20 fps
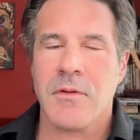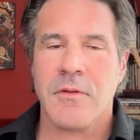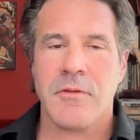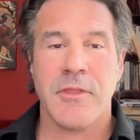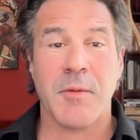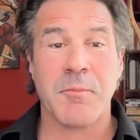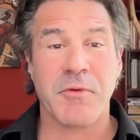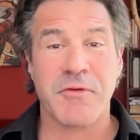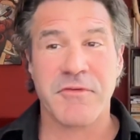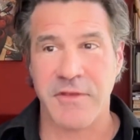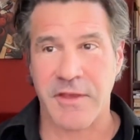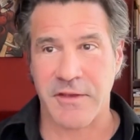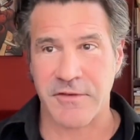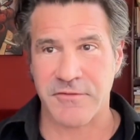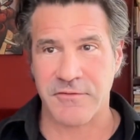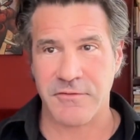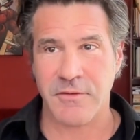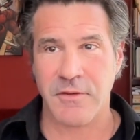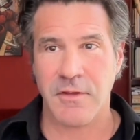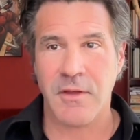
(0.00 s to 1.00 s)
Number
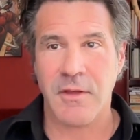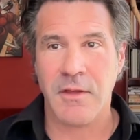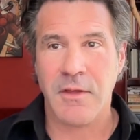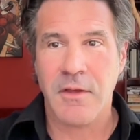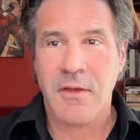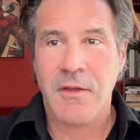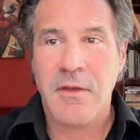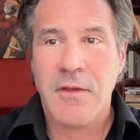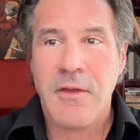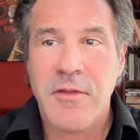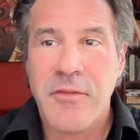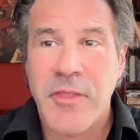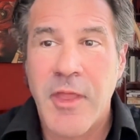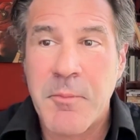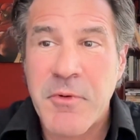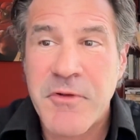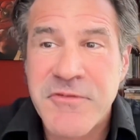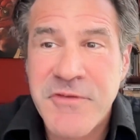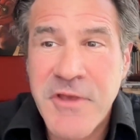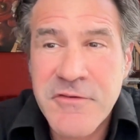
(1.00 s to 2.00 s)
6.
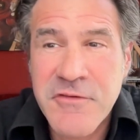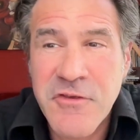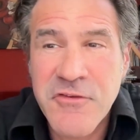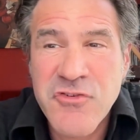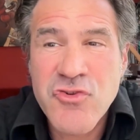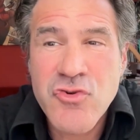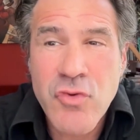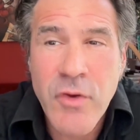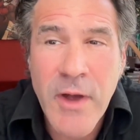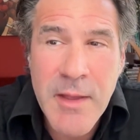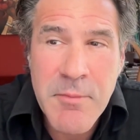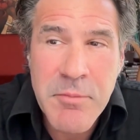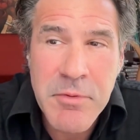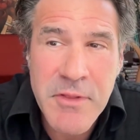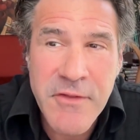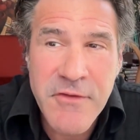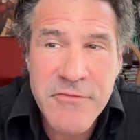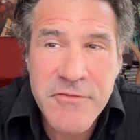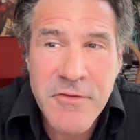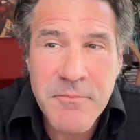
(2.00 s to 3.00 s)
Number 6 is
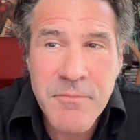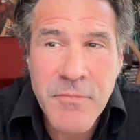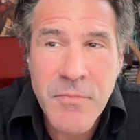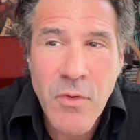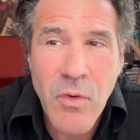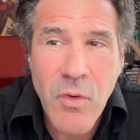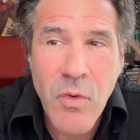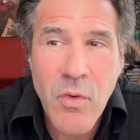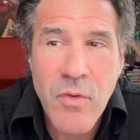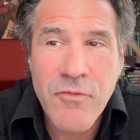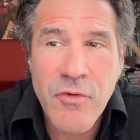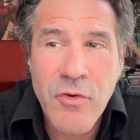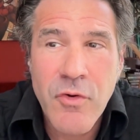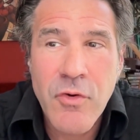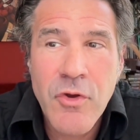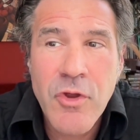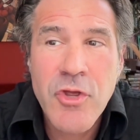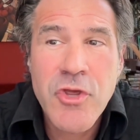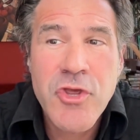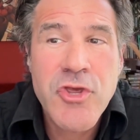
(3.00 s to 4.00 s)
tribalism
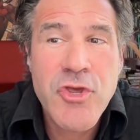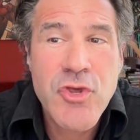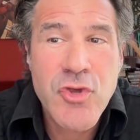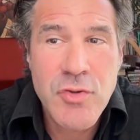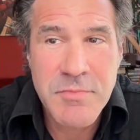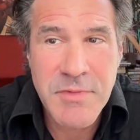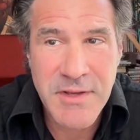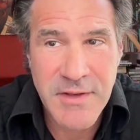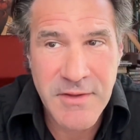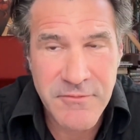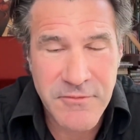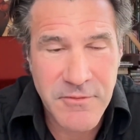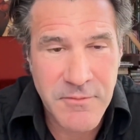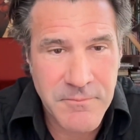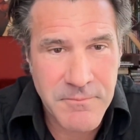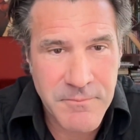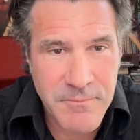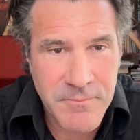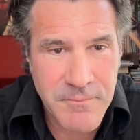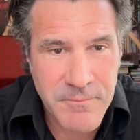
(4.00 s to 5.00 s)
over humanism.